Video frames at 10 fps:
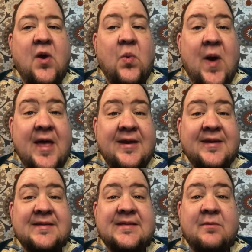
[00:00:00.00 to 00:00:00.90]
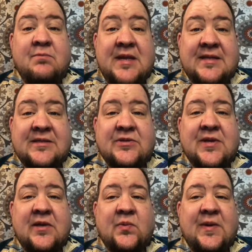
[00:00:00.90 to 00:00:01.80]
What is the
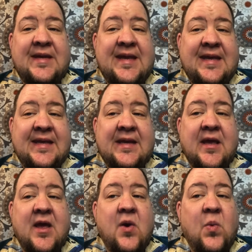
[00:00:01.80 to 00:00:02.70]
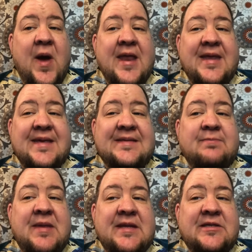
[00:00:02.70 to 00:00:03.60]
ministry we need? What is
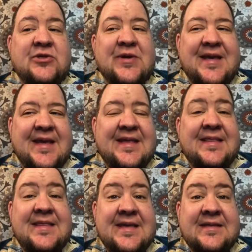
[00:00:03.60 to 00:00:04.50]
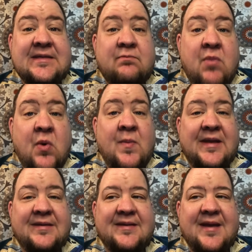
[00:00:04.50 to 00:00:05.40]
ministry in this
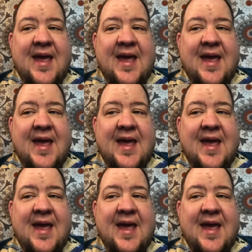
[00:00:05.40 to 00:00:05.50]
moment?